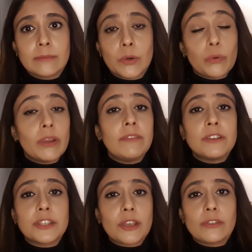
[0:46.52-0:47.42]
or even
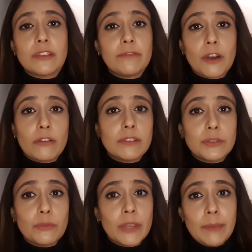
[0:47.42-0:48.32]
to go so far as
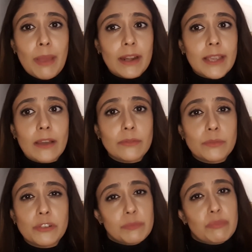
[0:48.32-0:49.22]
your email account,
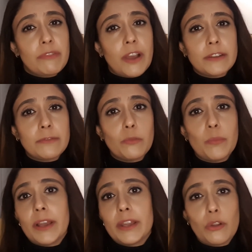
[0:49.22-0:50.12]
which is provided for
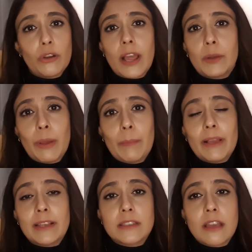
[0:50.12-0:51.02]
by an online
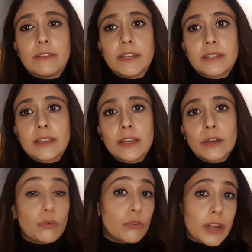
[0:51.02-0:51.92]
webmail service
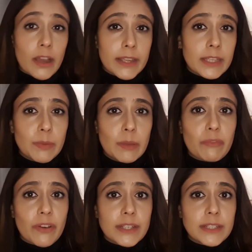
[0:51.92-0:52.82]
or an ISP
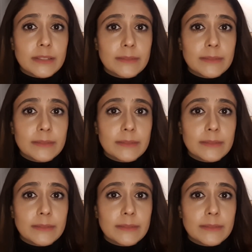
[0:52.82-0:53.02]
provider.